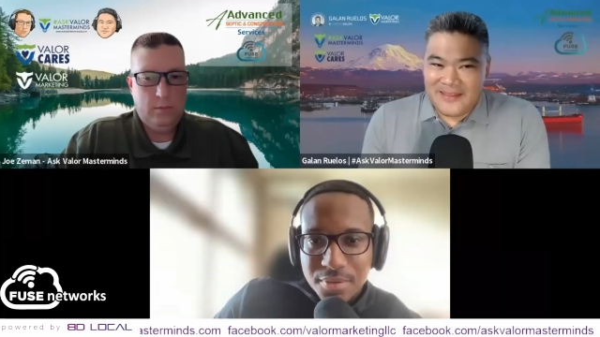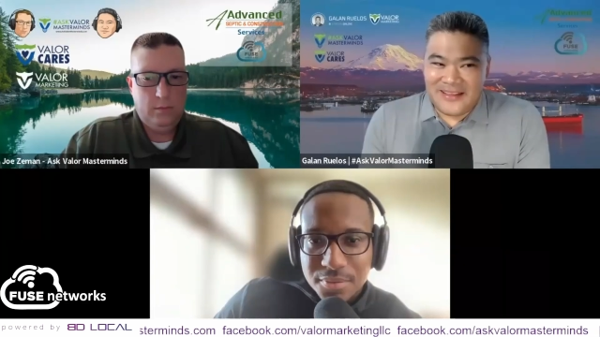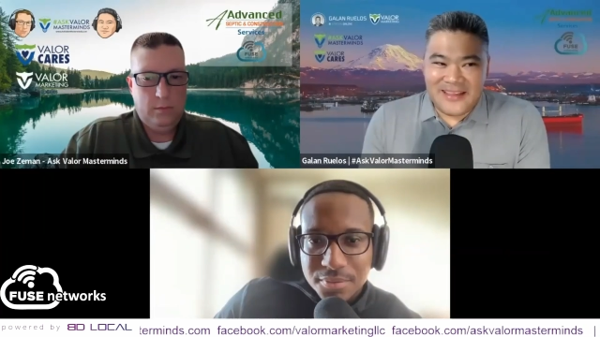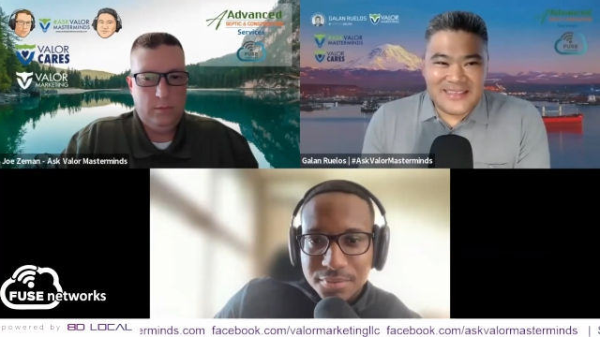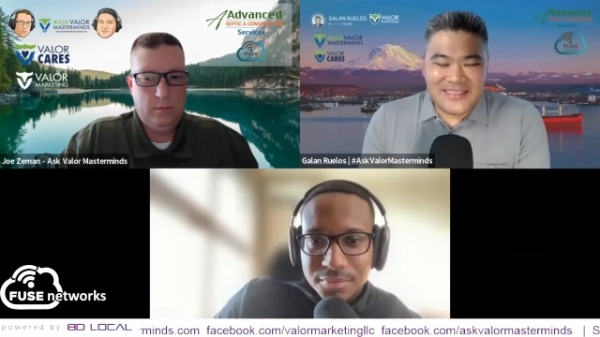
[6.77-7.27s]
Speaker 1: the
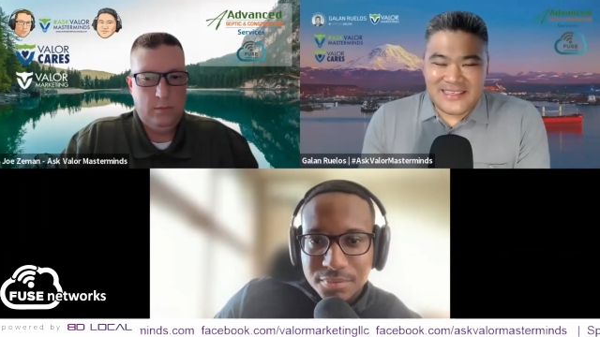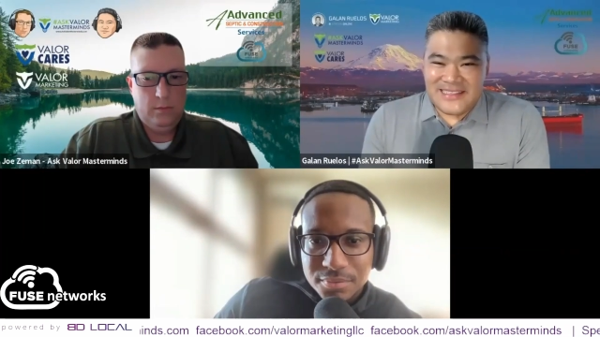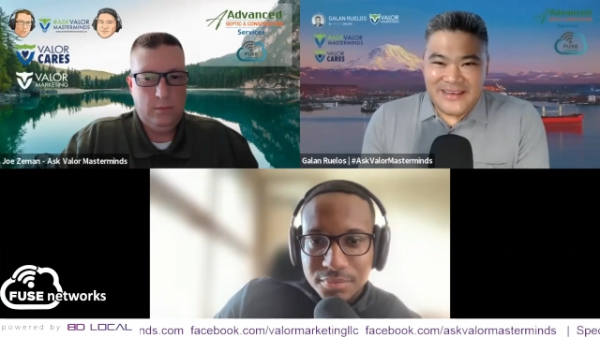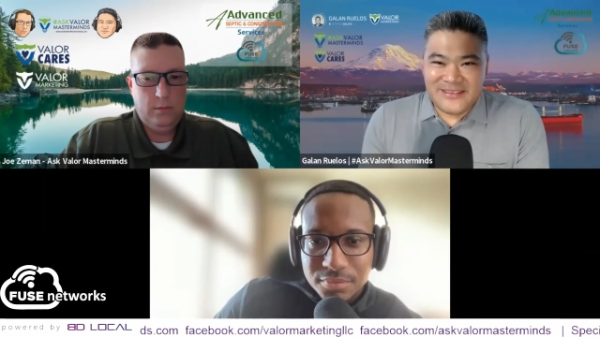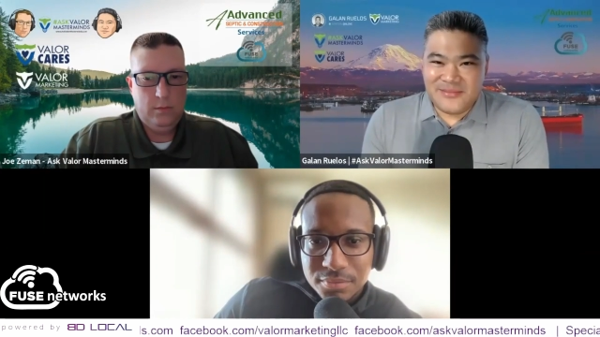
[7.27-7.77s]
classic
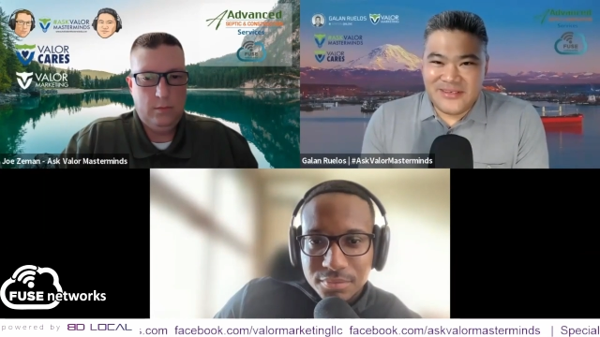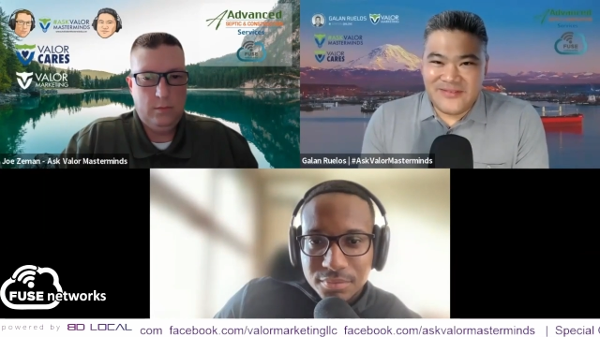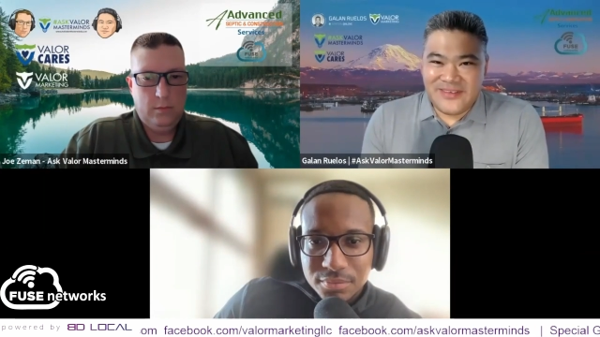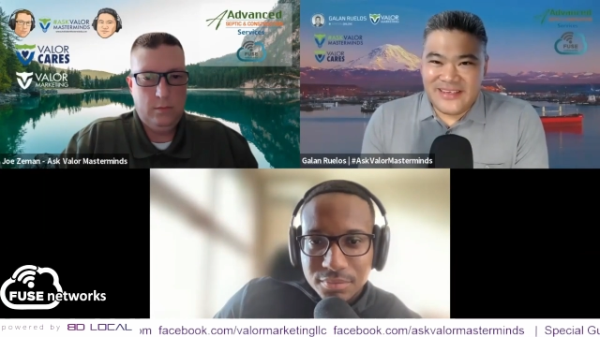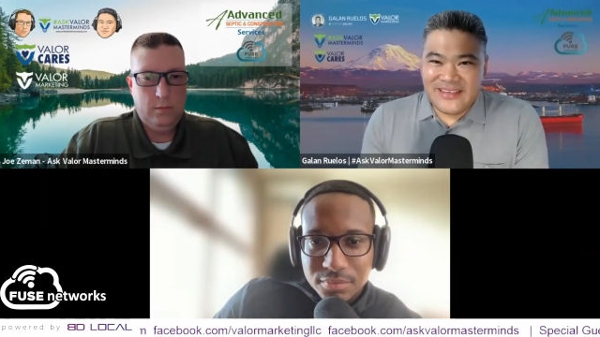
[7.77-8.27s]
sales
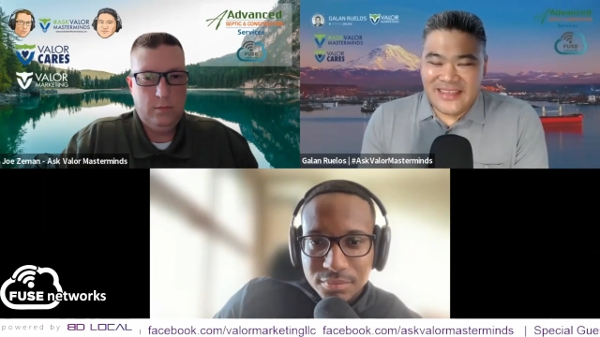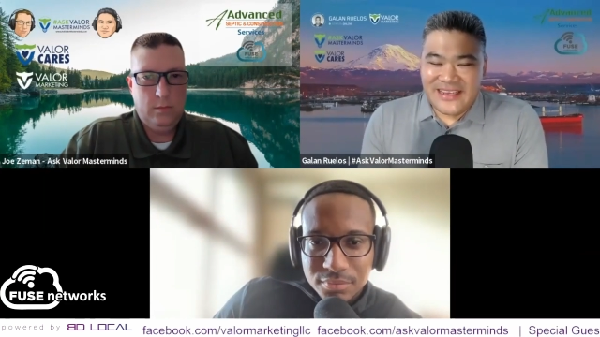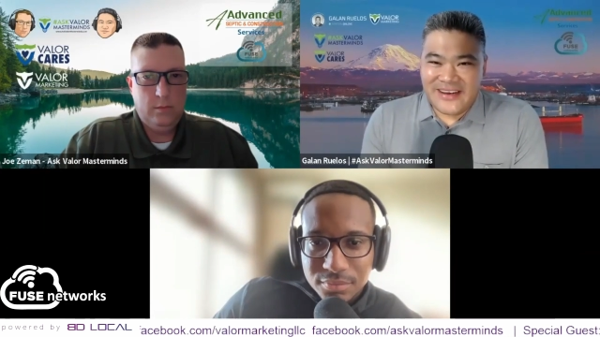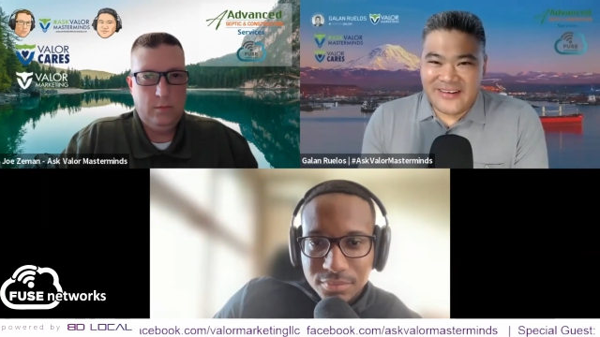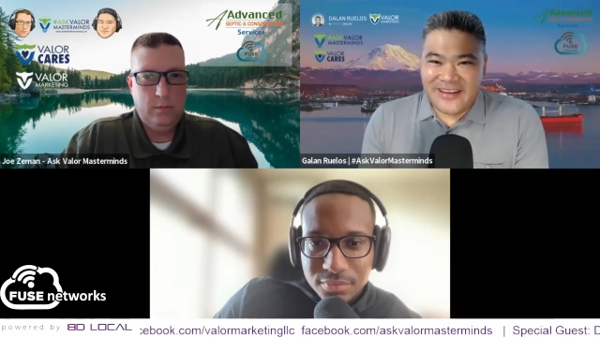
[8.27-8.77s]
movie,
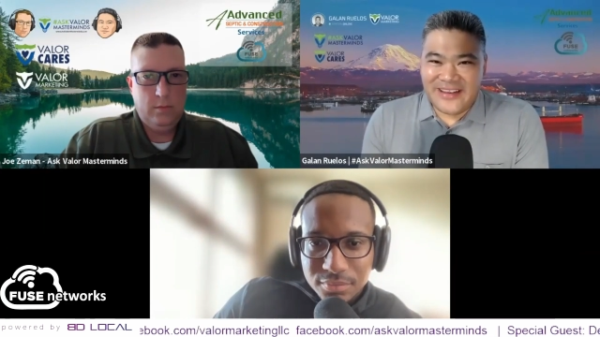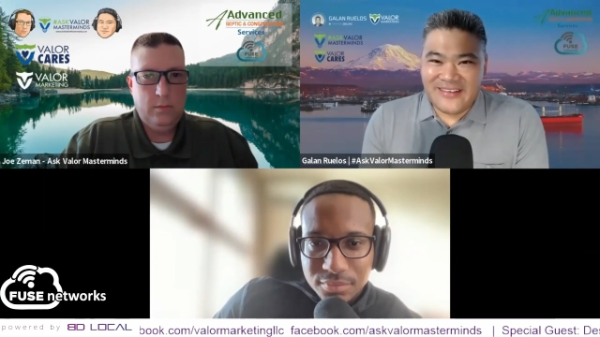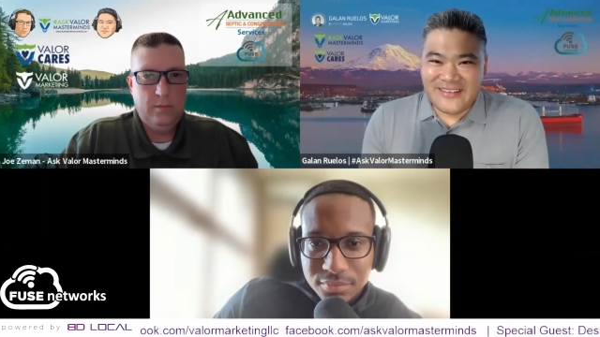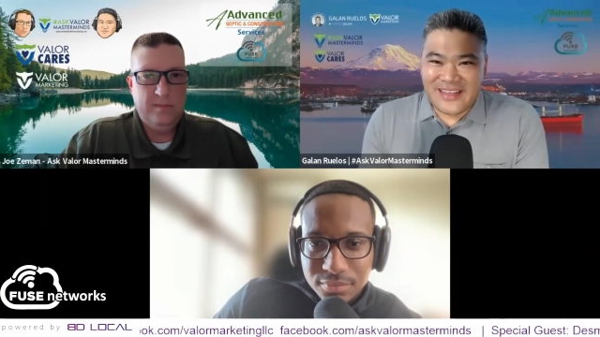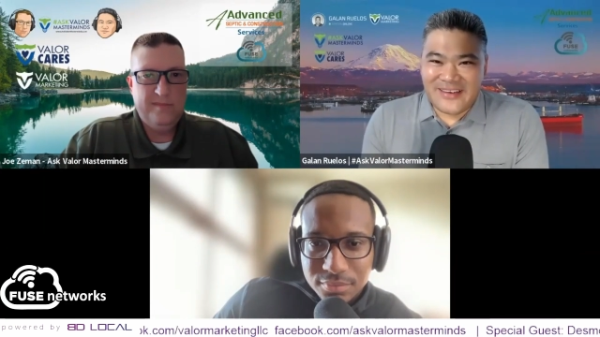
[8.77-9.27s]
Glenn Gary,
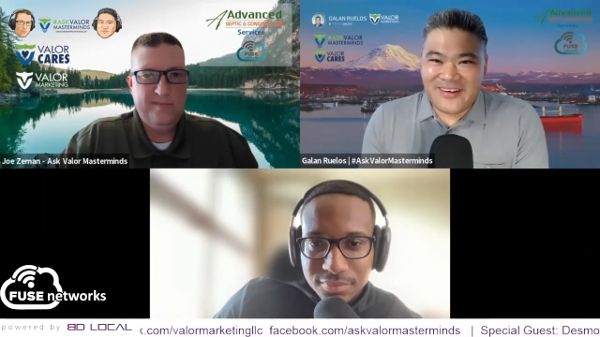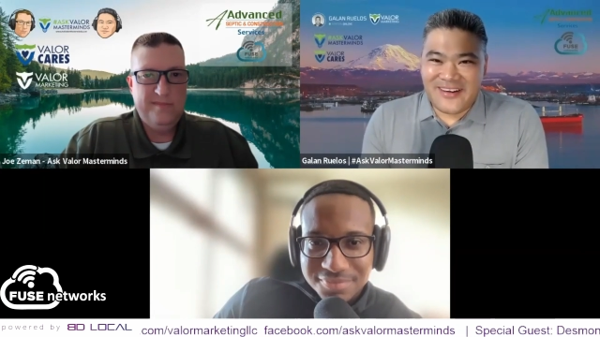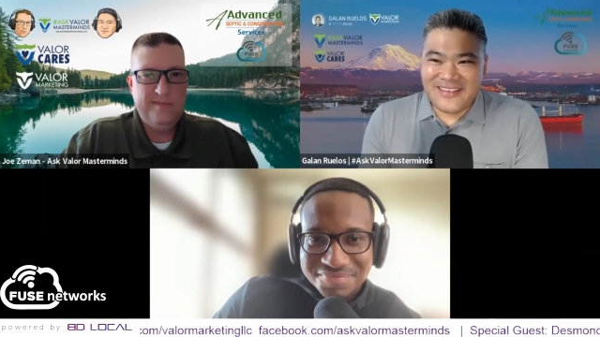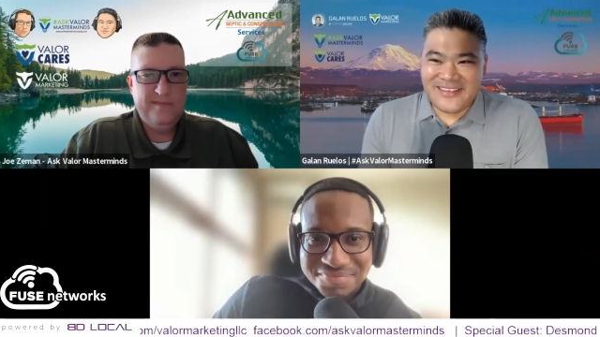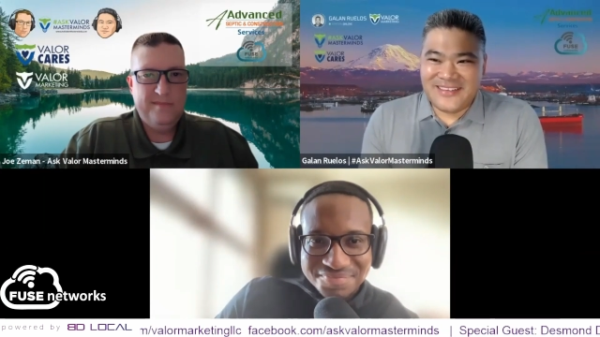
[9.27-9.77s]
Glen
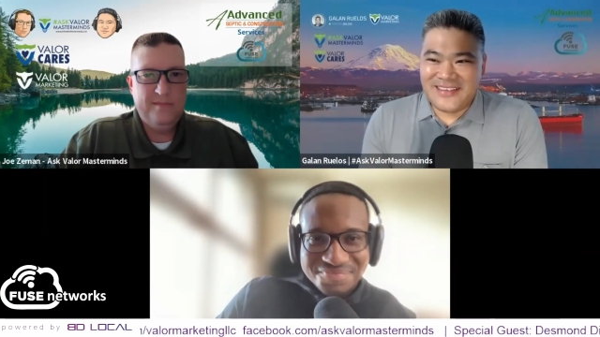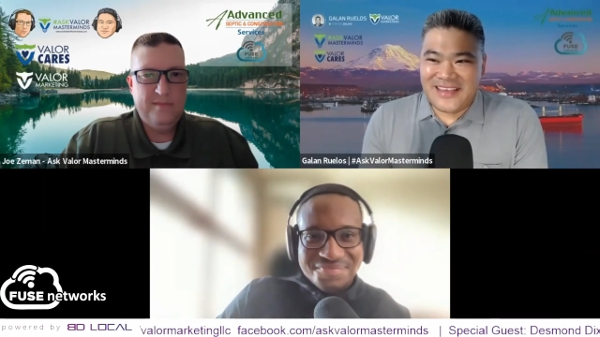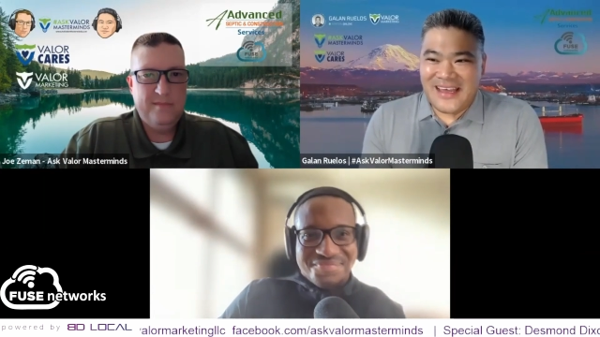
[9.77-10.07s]
Ross,